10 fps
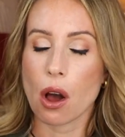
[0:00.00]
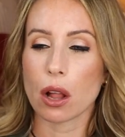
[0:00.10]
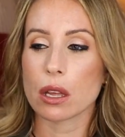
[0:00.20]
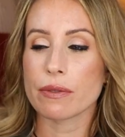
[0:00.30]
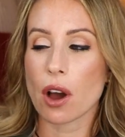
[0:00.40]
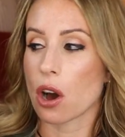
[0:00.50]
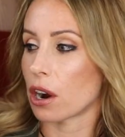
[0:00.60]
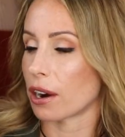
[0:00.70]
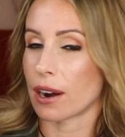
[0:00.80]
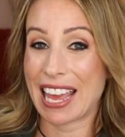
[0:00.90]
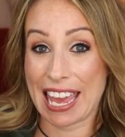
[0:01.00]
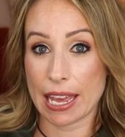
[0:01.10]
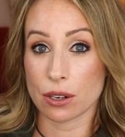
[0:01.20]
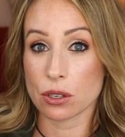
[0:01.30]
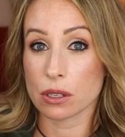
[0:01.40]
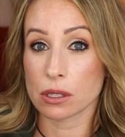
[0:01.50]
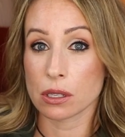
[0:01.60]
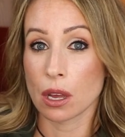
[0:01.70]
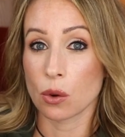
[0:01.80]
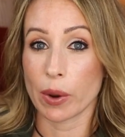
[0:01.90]
All of our
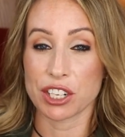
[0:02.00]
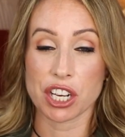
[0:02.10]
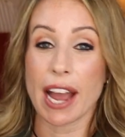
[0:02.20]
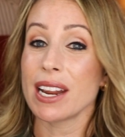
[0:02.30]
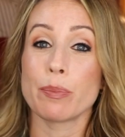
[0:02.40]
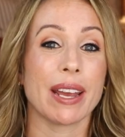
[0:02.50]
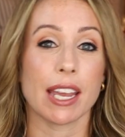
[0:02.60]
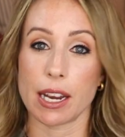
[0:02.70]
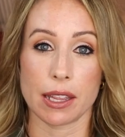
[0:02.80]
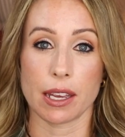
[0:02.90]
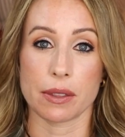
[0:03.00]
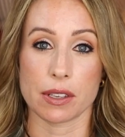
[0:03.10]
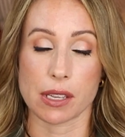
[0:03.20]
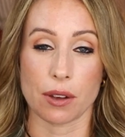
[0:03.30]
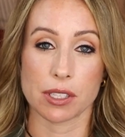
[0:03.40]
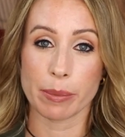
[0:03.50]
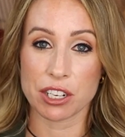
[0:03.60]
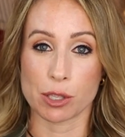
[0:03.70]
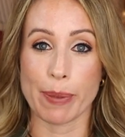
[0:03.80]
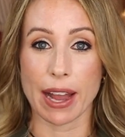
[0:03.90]
handles which I didn't pick anything in this house. Let
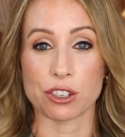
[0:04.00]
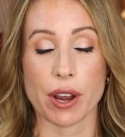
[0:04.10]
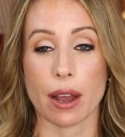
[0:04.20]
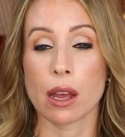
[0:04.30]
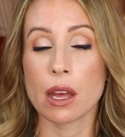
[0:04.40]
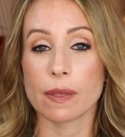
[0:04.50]
me just backtrack.